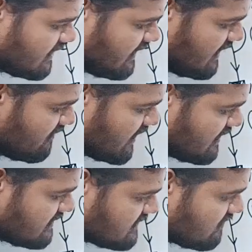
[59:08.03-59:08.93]
Then
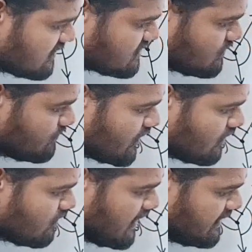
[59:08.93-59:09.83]
T1 is equals to
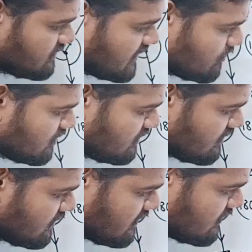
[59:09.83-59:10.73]
12 into W,
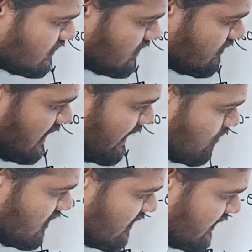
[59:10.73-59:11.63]
12
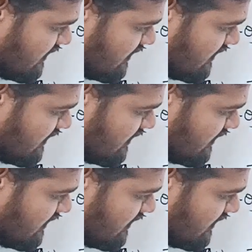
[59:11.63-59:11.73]
W